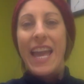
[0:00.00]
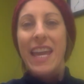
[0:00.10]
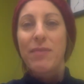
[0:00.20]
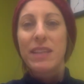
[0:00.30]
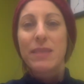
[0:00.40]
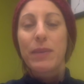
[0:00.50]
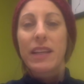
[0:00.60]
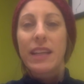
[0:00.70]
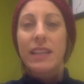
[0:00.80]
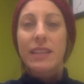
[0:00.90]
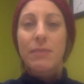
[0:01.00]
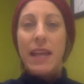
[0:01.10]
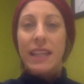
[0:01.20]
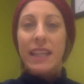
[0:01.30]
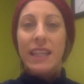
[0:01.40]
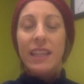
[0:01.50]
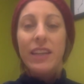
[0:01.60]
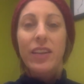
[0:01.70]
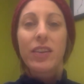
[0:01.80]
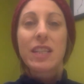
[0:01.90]
Hey Bliss Bunnies, Melanie
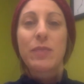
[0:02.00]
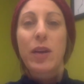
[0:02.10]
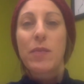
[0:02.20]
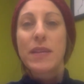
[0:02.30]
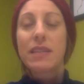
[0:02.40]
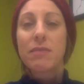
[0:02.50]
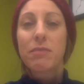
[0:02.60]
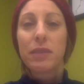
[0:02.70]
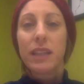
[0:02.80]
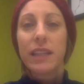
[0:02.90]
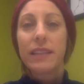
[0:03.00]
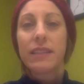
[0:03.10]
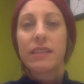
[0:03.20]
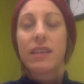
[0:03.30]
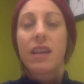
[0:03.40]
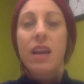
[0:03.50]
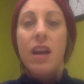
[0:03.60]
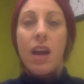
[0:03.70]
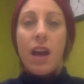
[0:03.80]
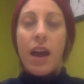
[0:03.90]
here, Experiments in Bliss.
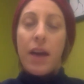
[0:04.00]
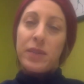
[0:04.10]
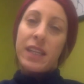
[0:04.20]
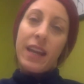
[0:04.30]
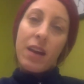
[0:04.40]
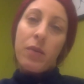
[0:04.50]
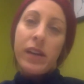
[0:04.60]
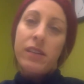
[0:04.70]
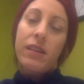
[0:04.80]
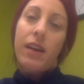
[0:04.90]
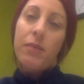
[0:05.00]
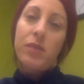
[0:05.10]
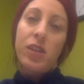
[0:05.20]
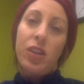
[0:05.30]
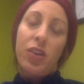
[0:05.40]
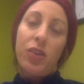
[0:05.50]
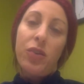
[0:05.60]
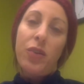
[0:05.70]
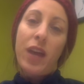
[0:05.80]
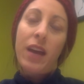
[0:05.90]
Today I wanted to come to
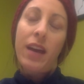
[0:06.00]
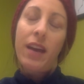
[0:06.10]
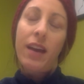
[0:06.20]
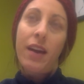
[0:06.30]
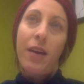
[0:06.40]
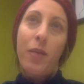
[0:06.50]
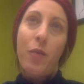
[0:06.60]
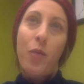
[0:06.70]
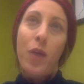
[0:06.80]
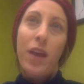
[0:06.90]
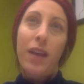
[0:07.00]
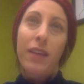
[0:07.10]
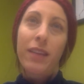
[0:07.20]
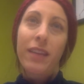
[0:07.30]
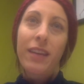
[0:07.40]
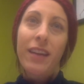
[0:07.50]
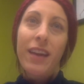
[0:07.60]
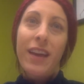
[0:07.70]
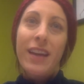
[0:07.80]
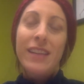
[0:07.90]
you with
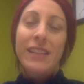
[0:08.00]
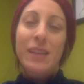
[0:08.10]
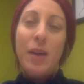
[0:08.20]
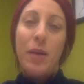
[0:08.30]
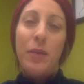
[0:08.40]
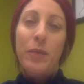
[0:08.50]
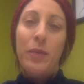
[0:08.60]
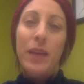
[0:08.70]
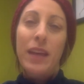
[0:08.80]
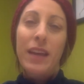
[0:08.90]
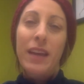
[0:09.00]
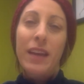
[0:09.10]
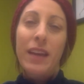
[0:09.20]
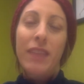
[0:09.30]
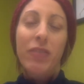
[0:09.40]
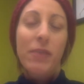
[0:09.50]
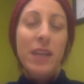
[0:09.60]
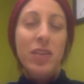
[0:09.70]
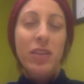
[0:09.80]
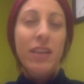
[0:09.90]
some
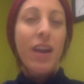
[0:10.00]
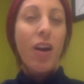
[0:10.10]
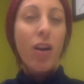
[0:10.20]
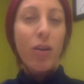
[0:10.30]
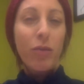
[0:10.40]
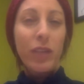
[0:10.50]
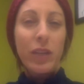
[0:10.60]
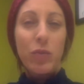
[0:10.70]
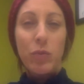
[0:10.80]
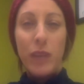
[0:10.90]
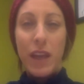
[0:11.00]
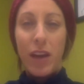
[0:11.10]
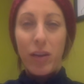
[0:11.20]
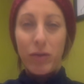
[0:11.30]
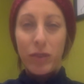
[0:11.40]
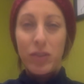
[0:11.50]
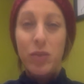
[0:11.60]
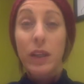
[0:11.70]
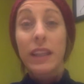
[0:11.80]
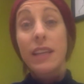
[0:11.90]
information that hopefully will be helpful
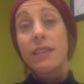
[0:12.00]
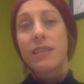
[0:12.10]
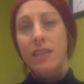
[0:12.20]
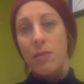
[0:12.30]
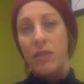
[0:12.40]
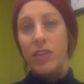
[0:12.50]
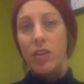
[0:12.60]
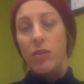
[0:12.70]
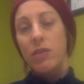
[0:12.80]
to at least some of you.